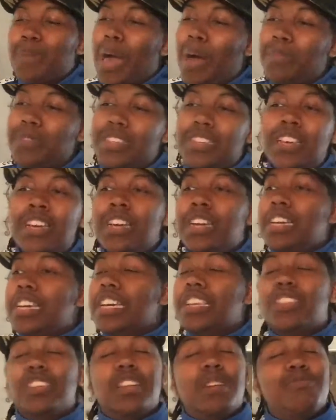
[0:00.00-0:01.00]
Probably
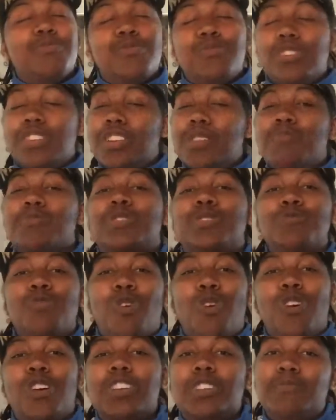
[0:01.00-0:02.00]
either number one, number two
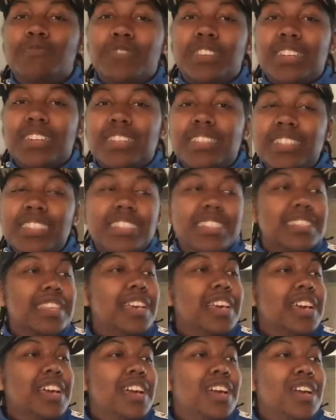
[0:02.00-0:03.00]
on the bucket list.